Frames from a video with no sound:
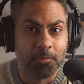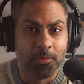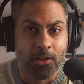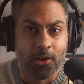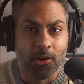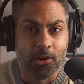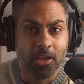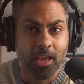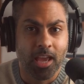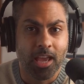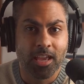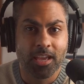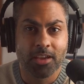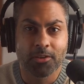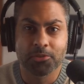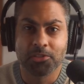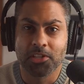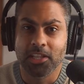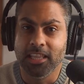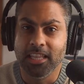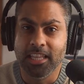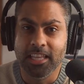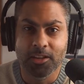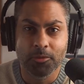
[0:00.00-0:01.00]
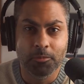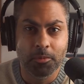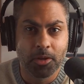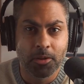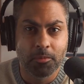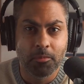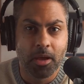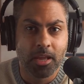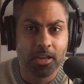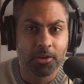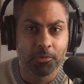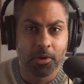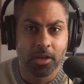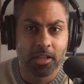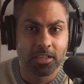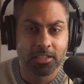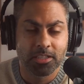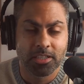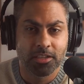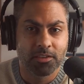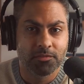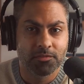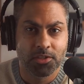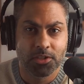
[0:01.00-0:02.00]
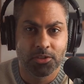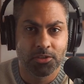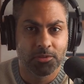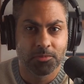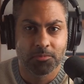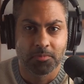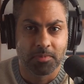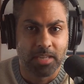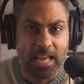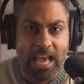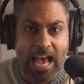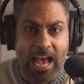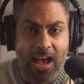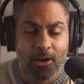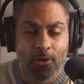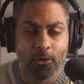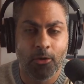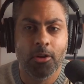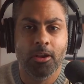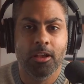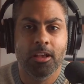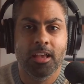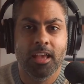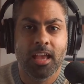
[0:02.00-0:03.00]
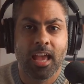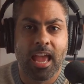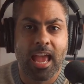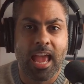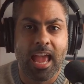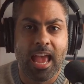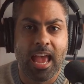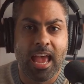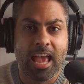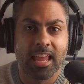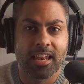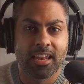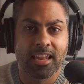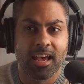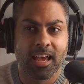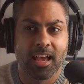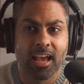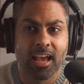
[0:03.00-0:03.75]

Okay. It was a little bit of money relative to now. And